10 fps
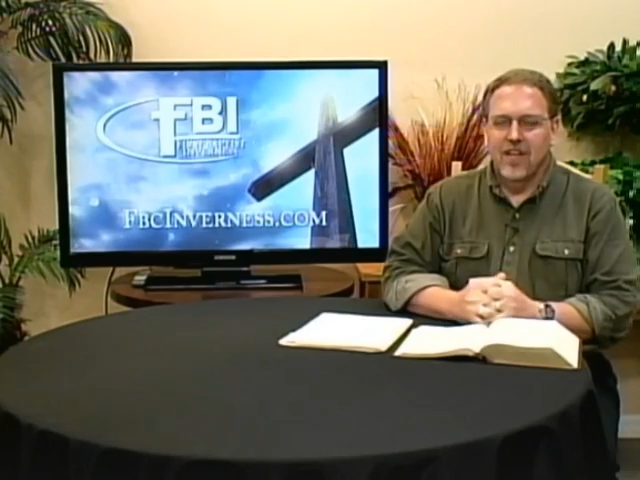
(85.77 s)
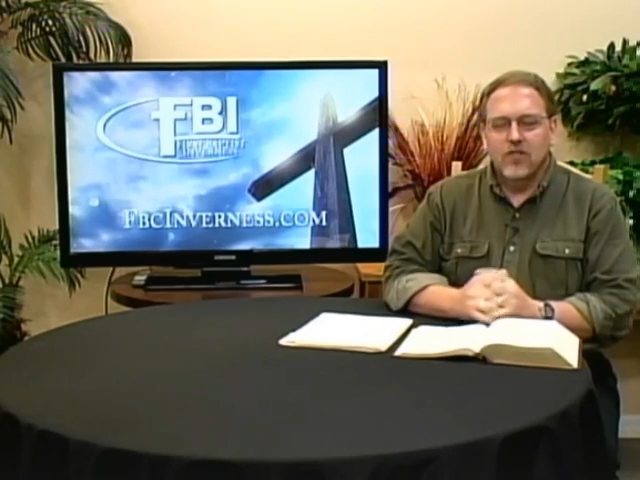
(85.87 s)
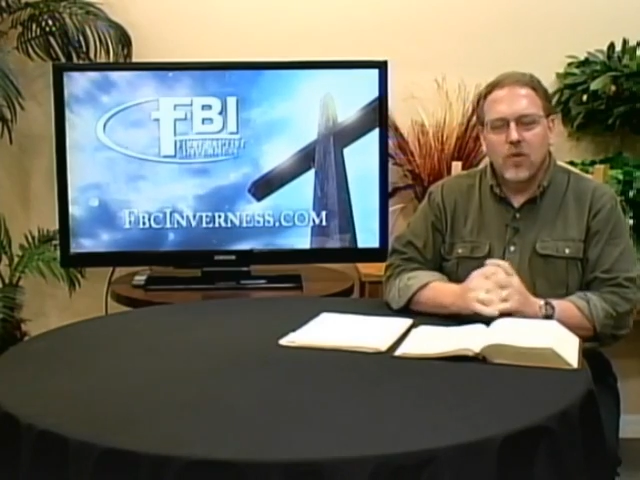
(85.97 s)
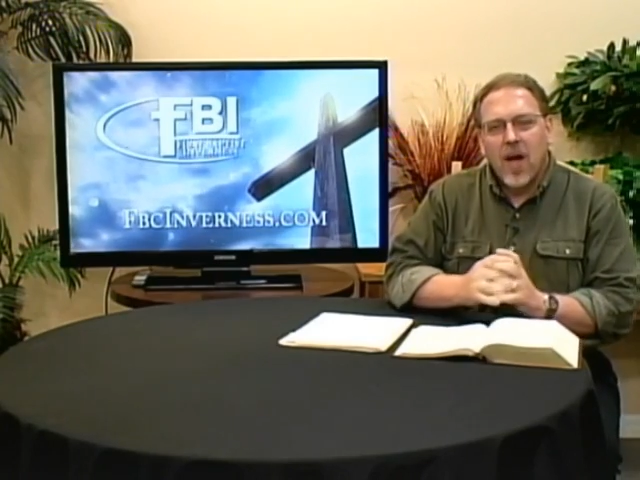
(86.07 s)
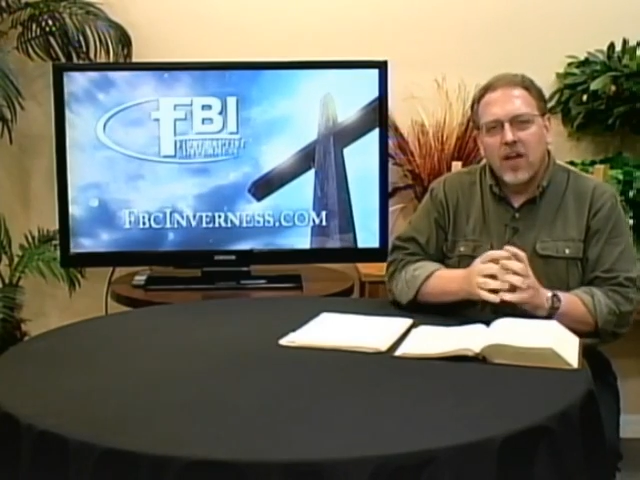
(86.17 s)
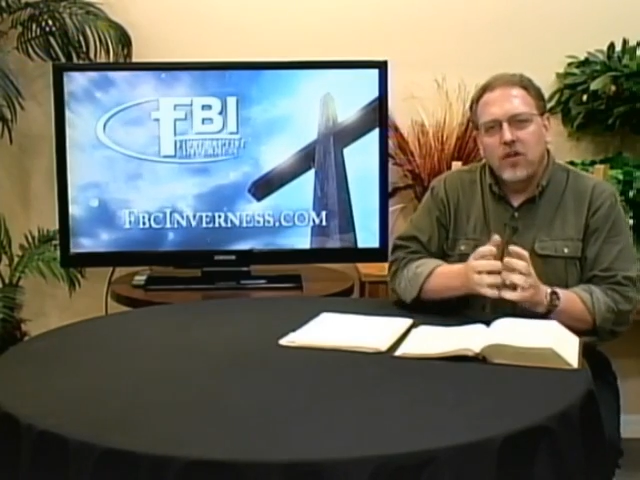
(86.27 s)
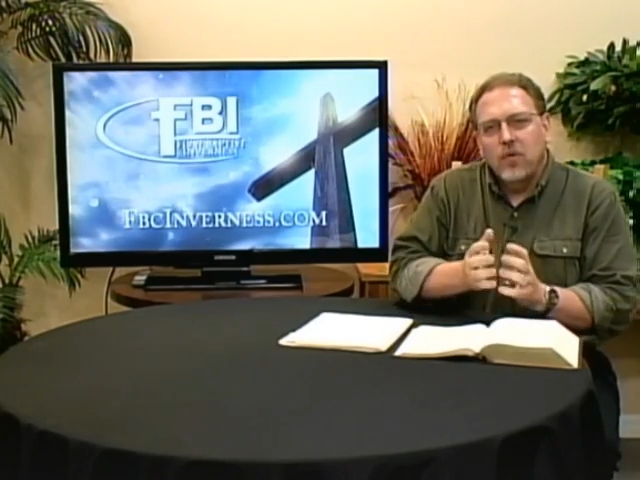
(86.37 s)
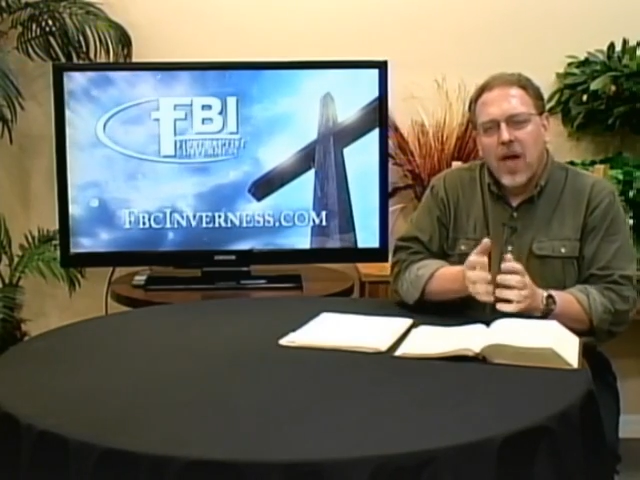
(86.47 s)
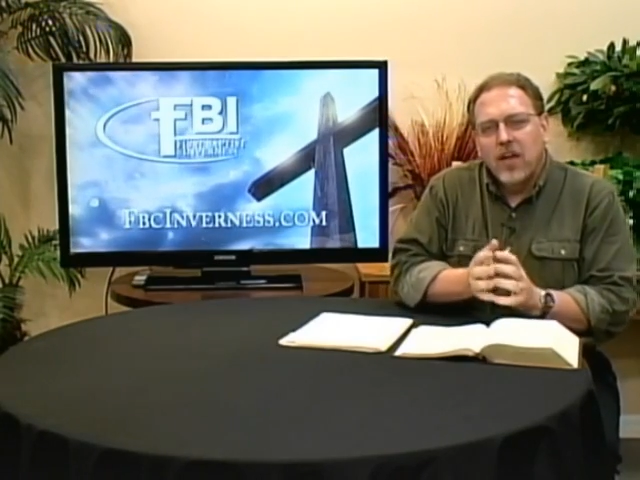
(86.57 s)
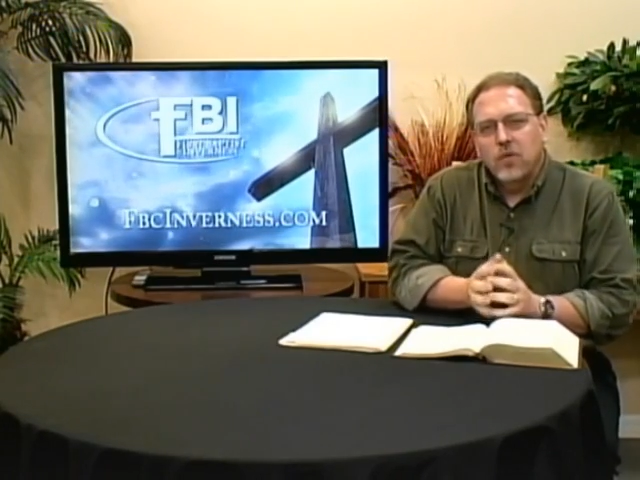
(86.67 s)
So how do
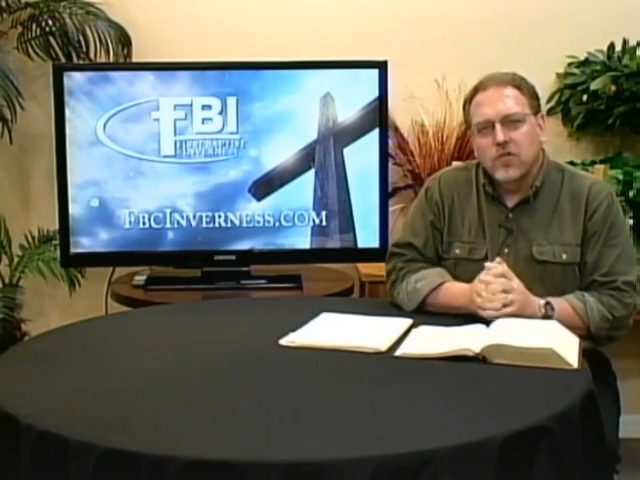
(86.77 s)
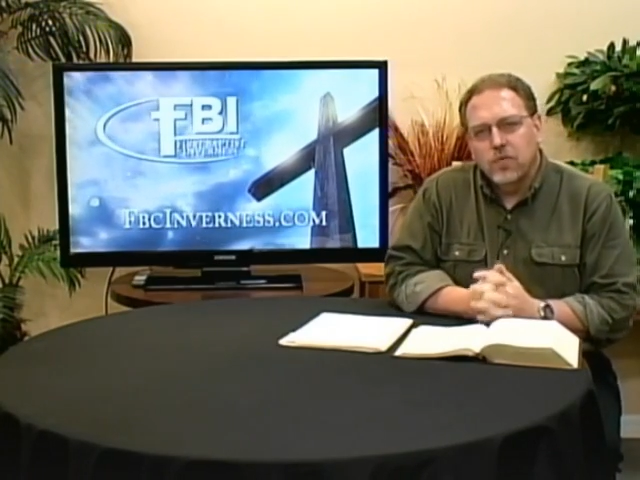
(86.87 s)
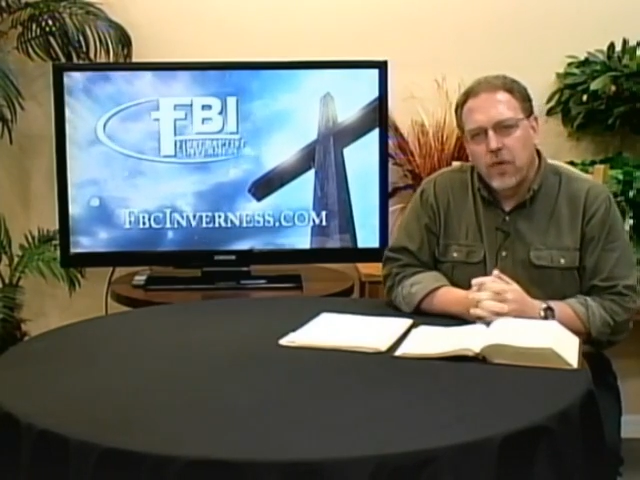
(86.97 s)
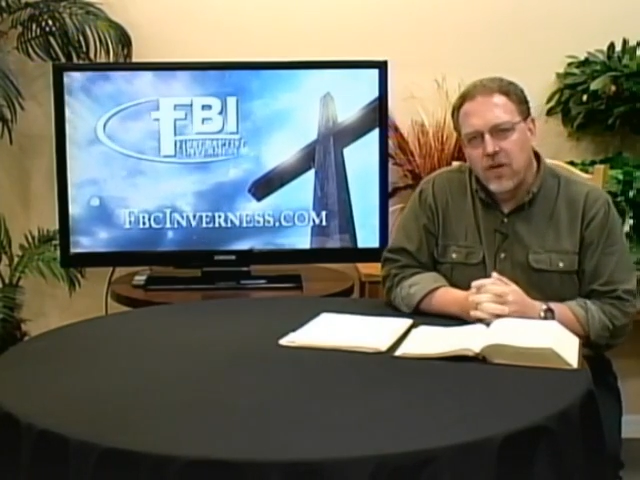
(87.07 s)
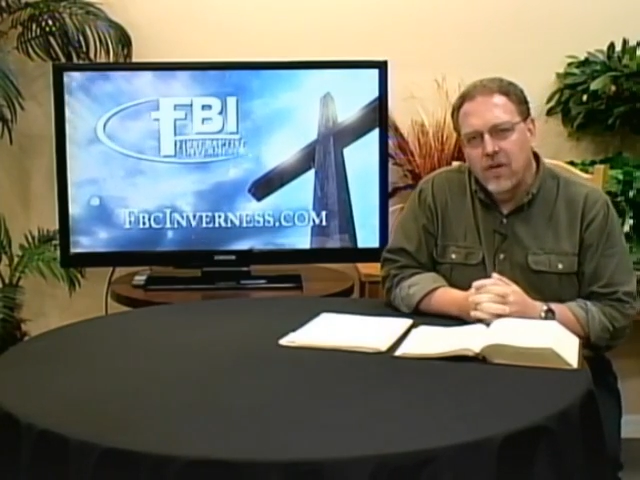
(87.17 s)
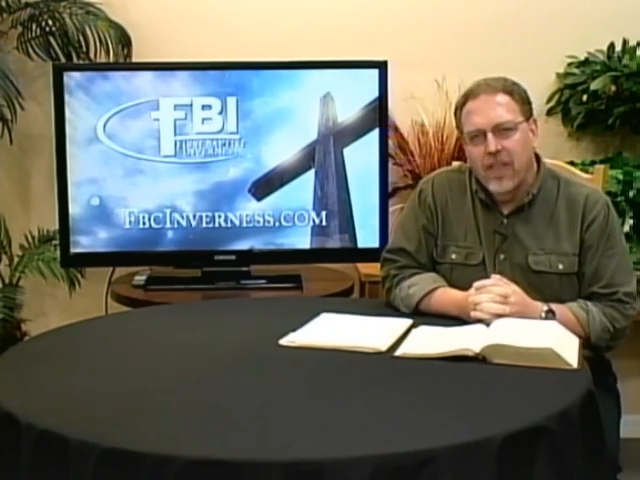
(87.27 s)
you respond to